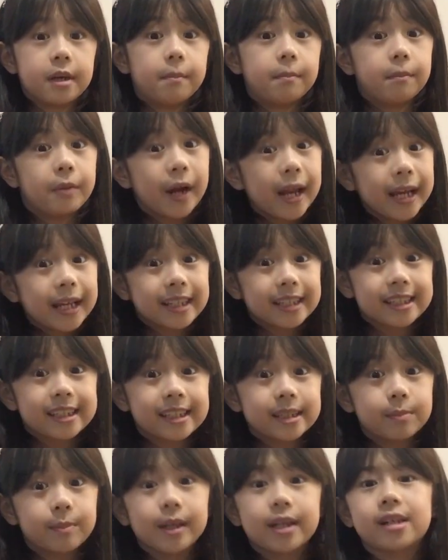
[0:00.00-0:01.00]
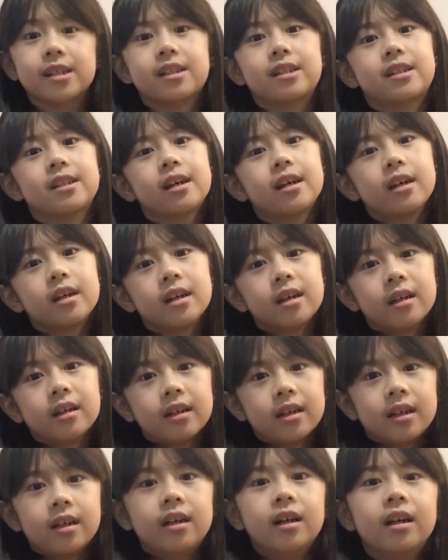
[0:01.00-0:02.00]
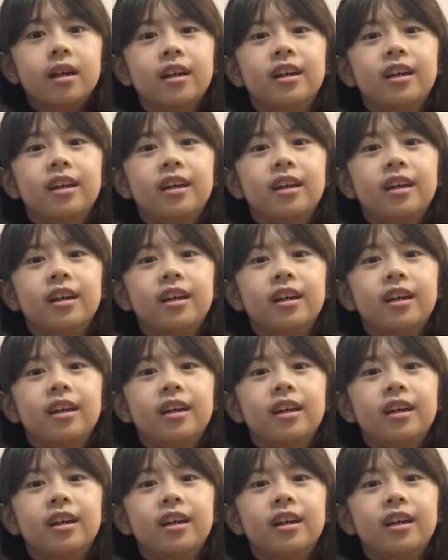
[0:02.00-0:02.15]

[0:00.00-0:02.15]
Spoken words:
have some breaks, because